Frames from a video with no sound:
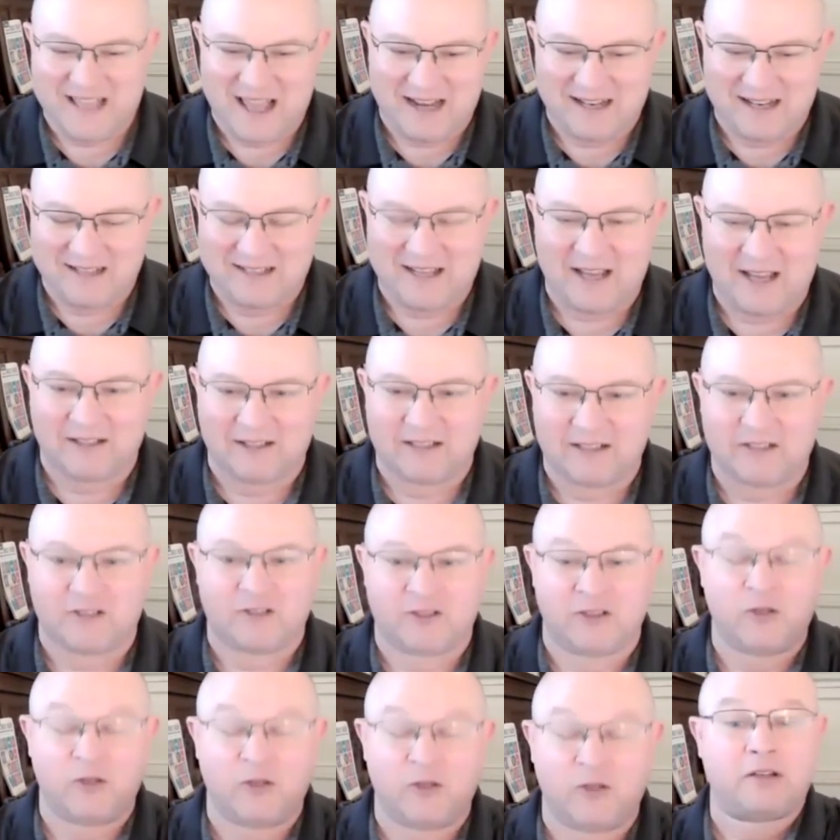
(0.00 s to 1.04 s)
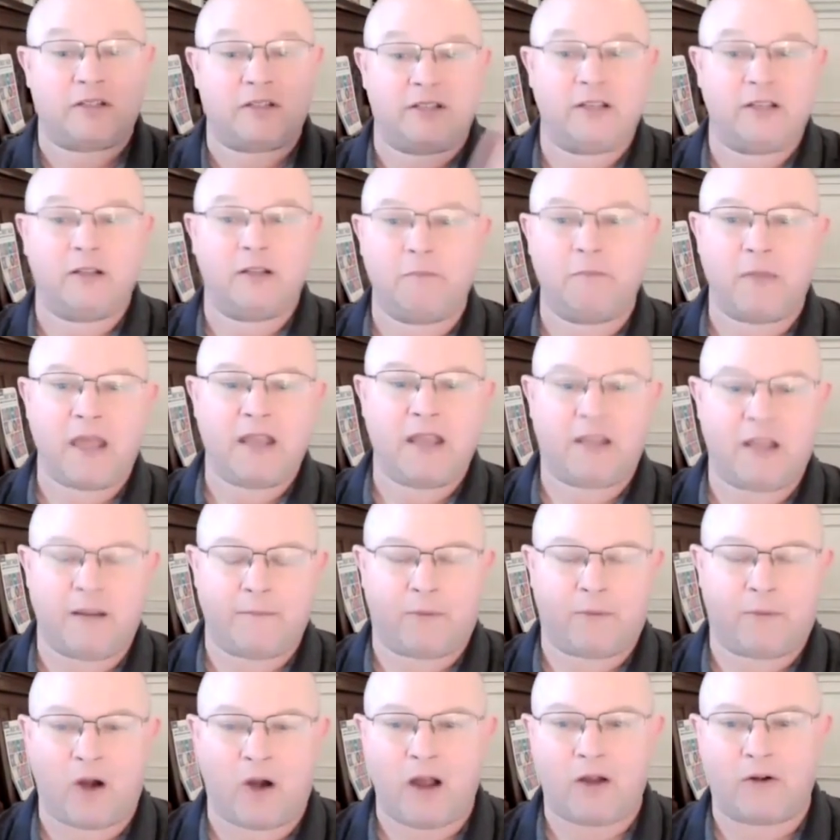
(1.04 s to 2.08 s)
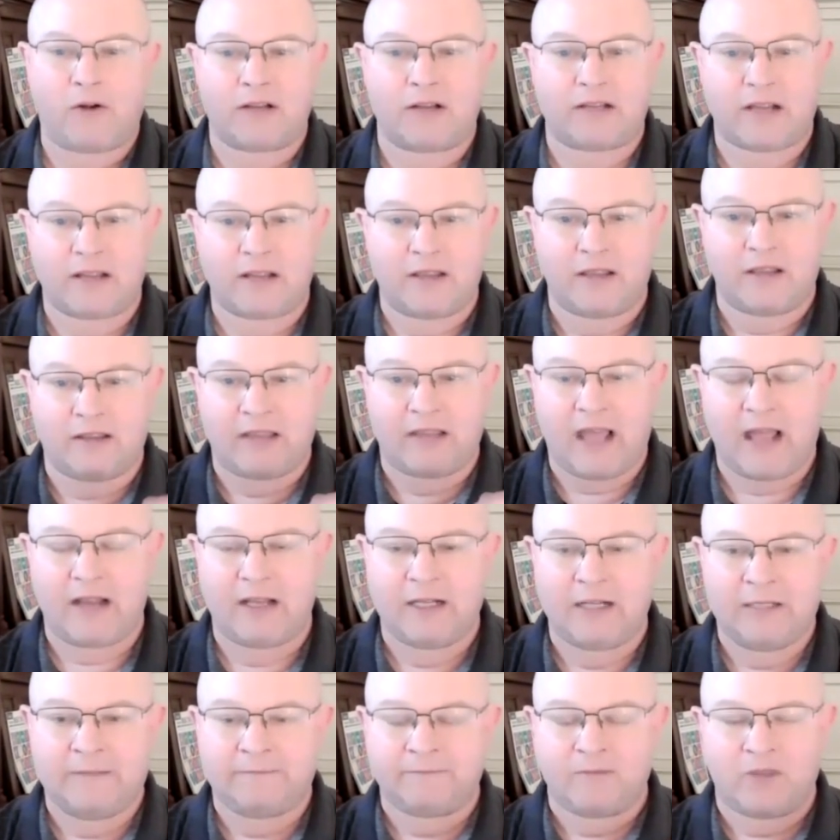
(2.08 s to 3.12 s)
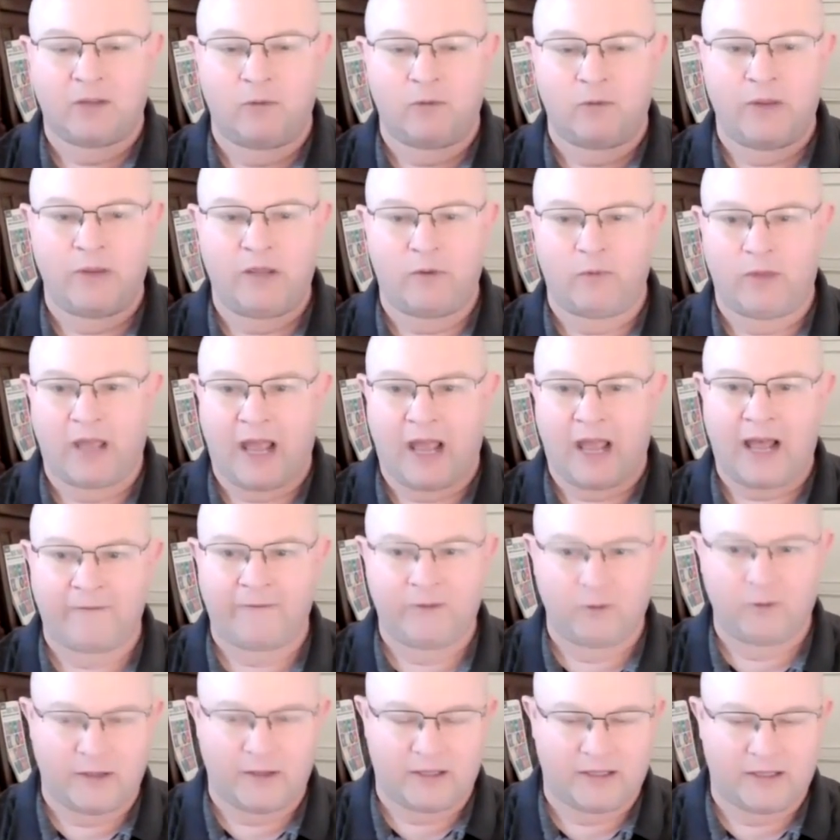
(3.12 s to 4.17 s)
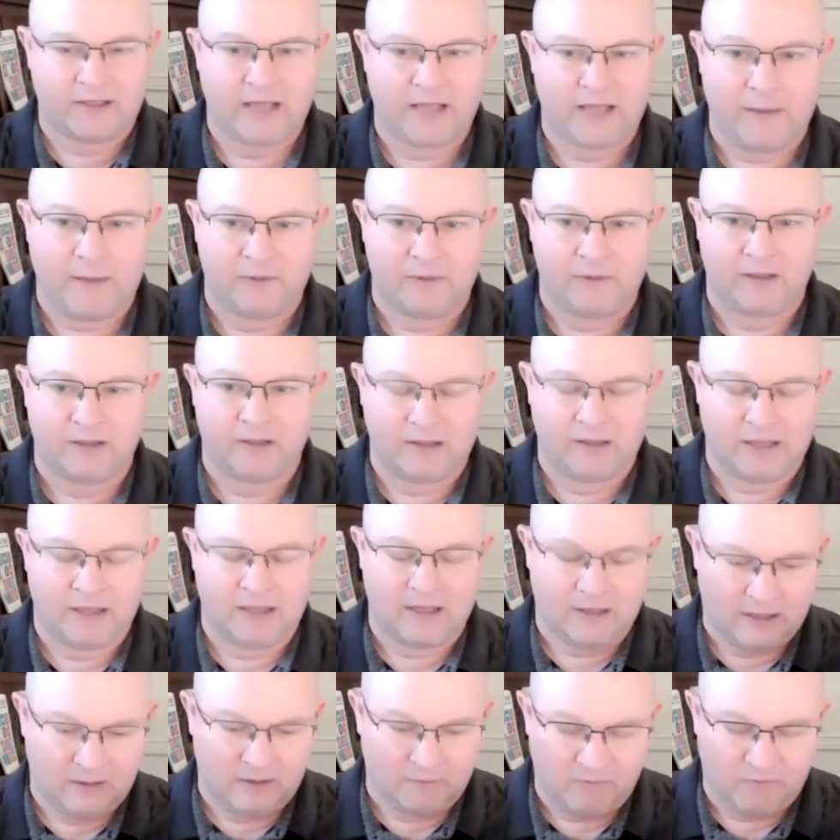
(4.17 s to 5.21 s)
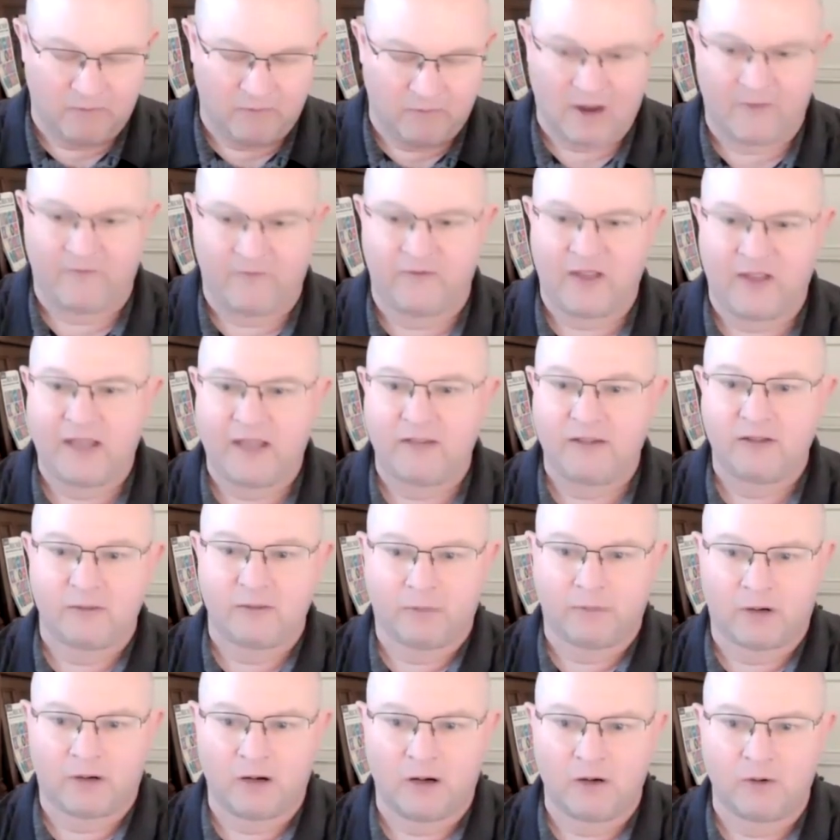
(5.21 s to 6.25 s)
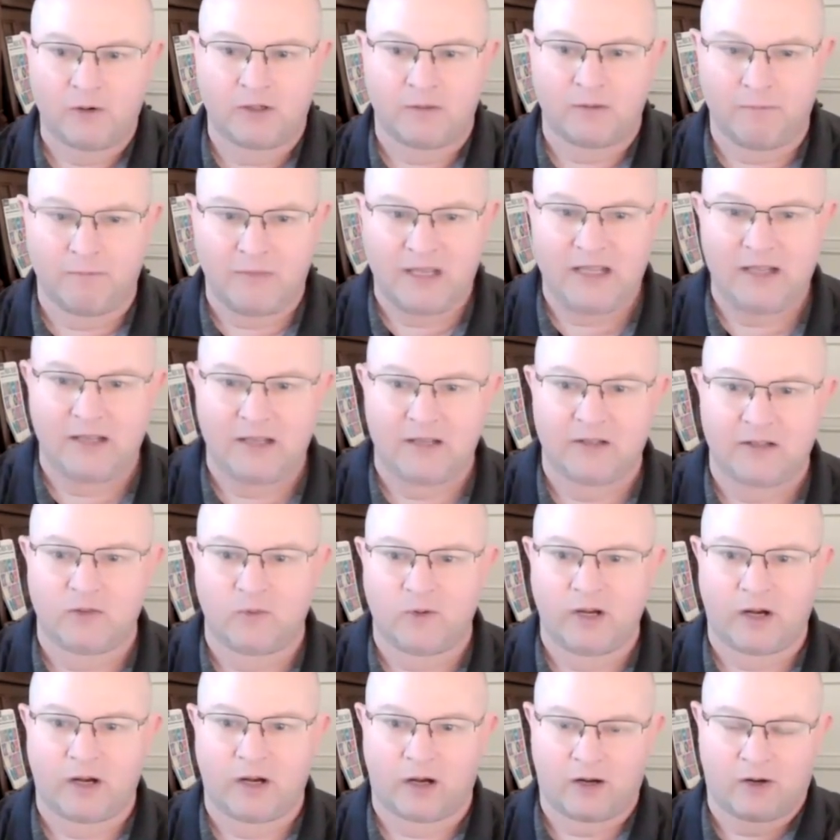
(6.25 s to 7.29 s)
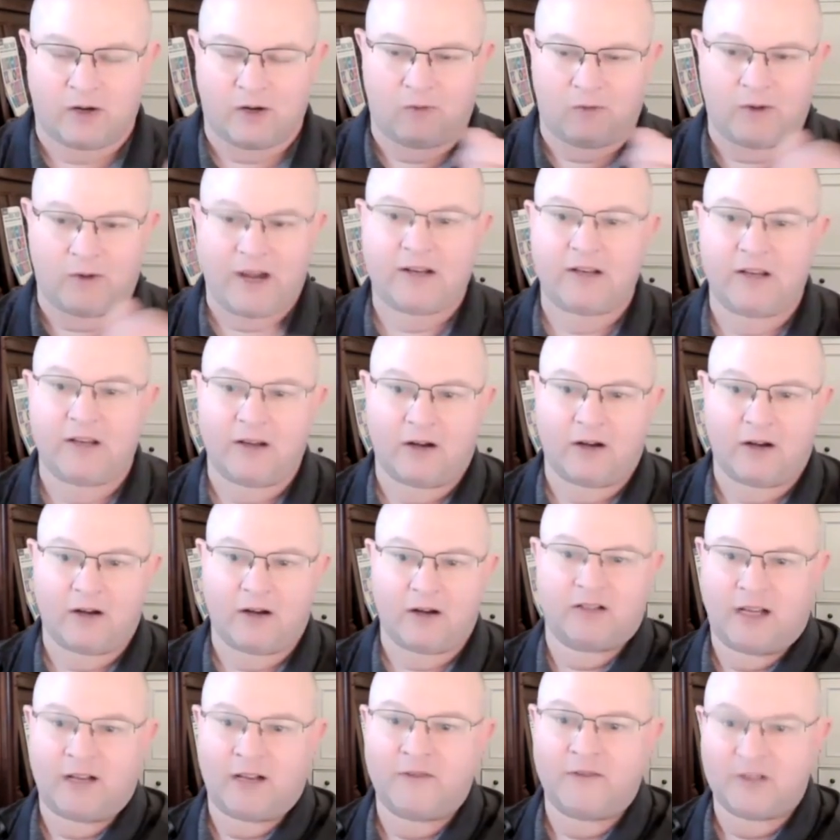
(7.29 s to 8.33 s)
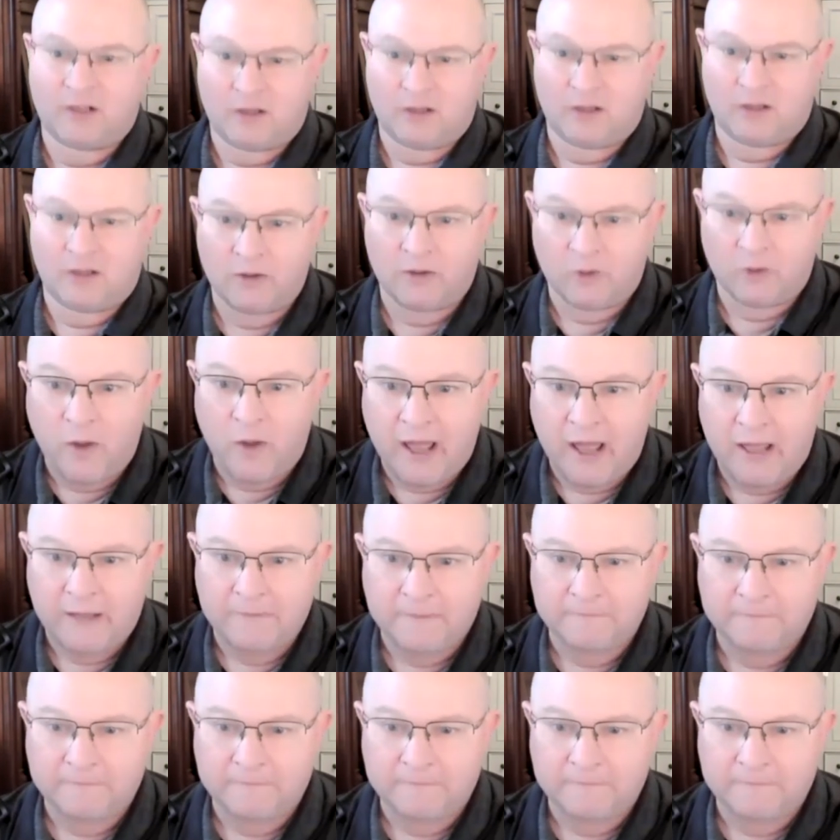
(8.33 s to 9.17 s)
that intelligence, you are still making progress. I think that we have to accept that a phased approach means we are correcting ourselves along the way.